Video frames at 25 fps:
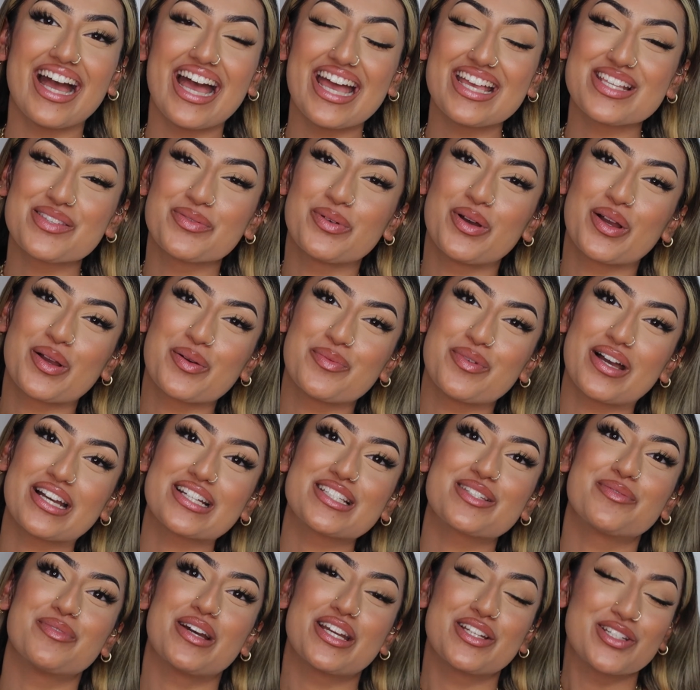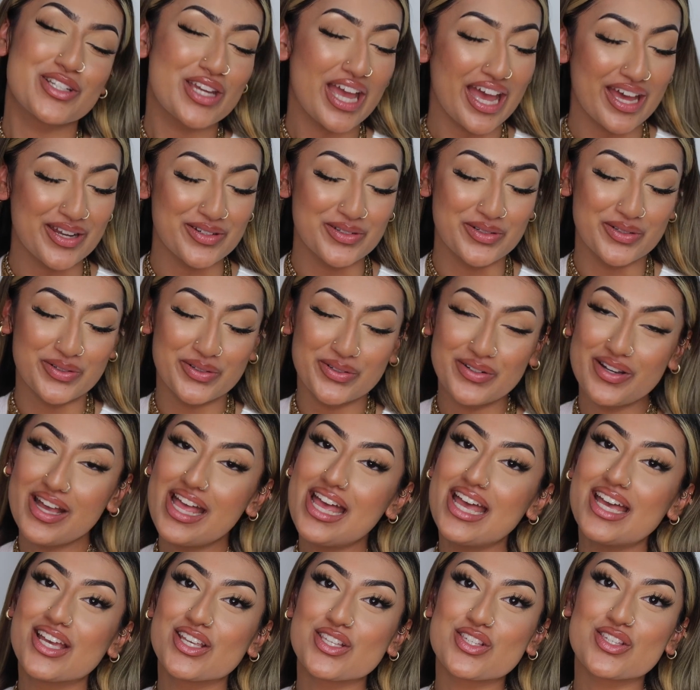guys, welcome back to my channel.
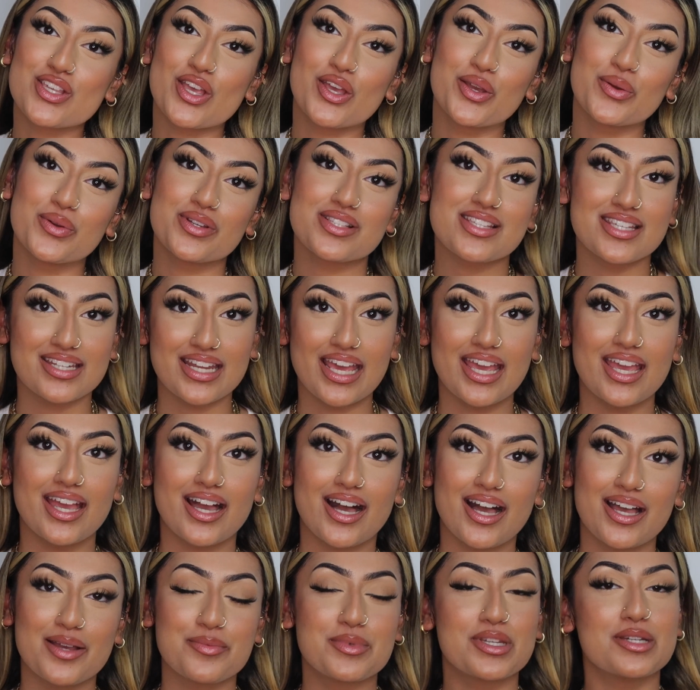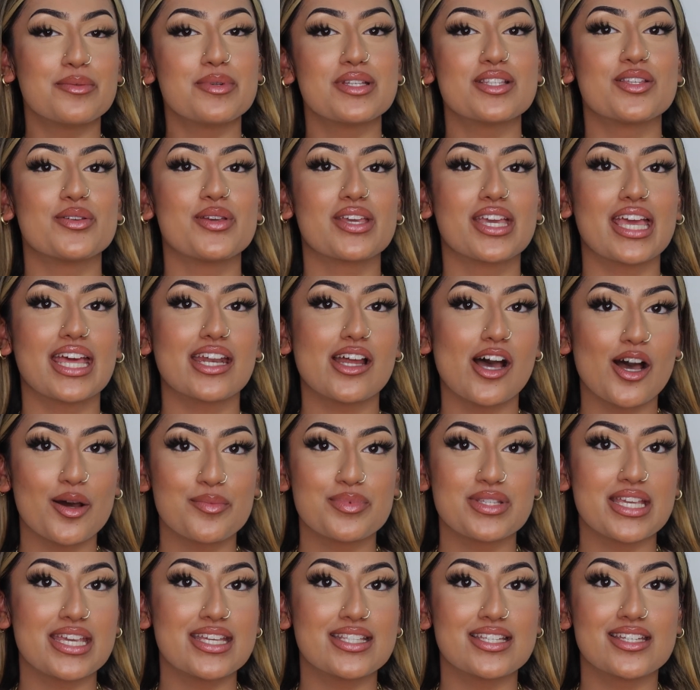So today I'm going to be doing an
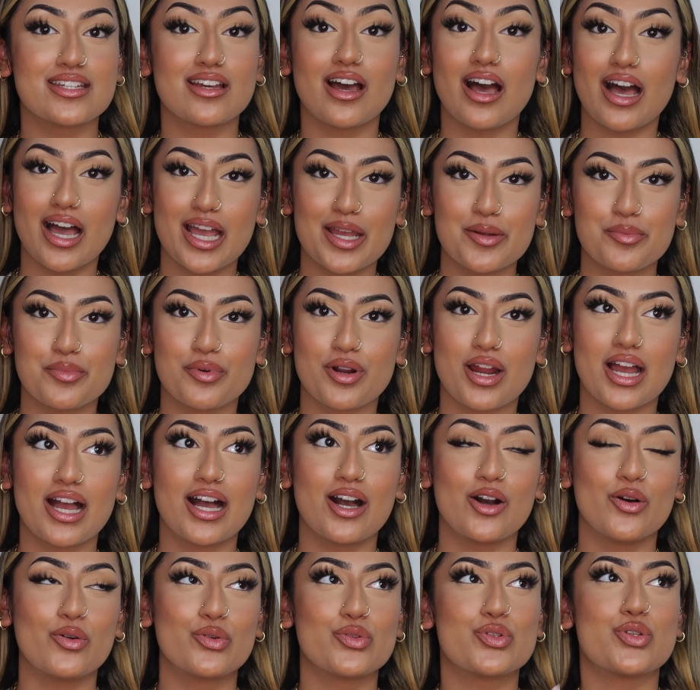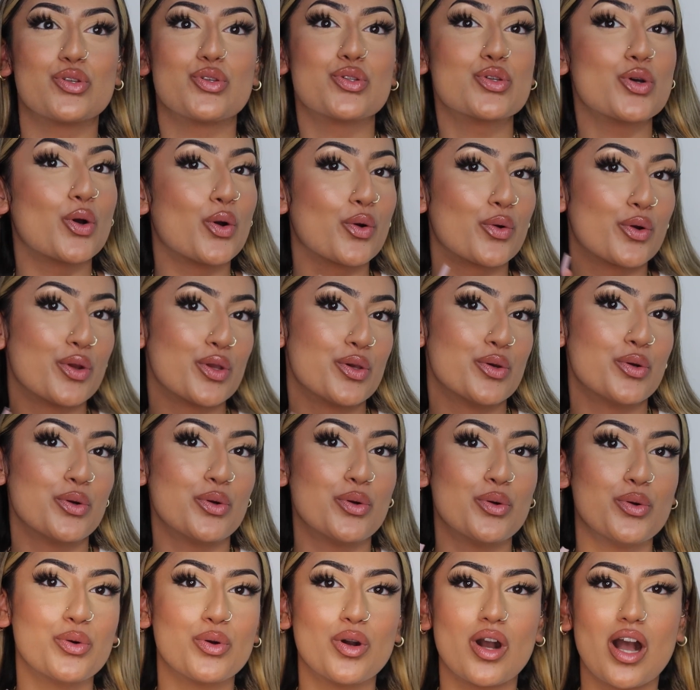updated eyebrow
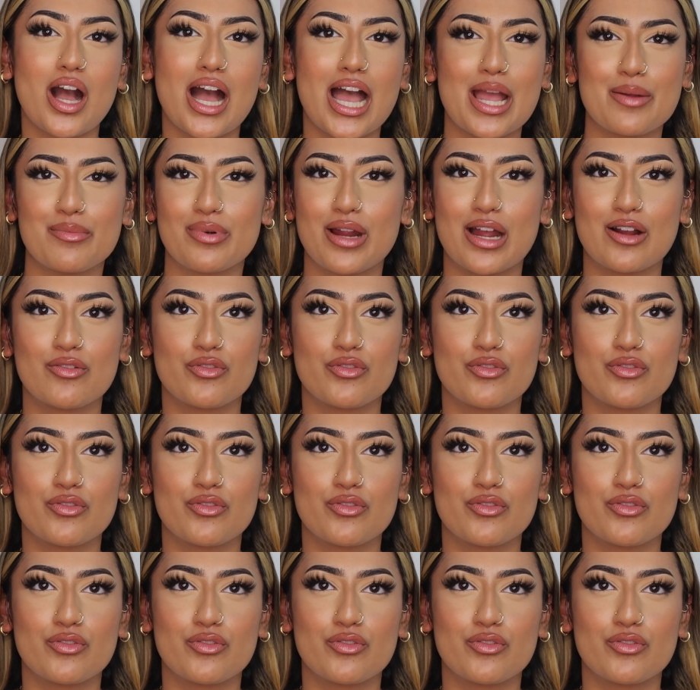tutorial, my